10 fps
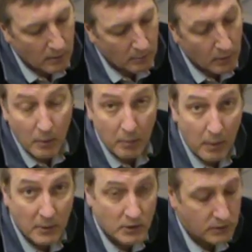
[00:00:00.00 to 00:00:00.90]
but we're
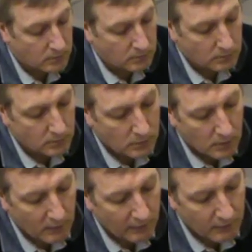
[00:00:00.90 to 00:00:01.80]
plumbers, we
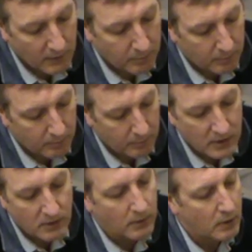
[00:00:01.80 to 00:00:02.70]
don't have every
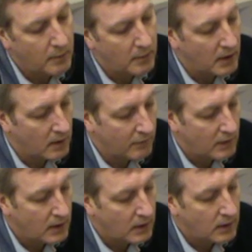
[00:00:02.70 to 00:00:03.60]
piece of equipment in the
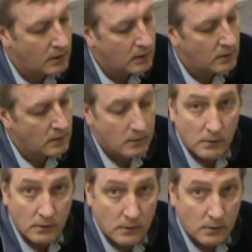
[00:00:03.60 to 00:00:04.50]
van.
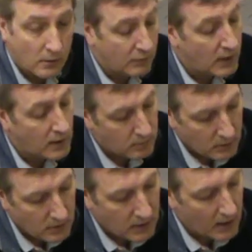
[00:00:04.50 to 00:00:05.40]
If we did,
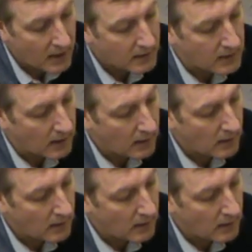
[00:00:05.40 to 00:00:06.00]
we'd need an attic,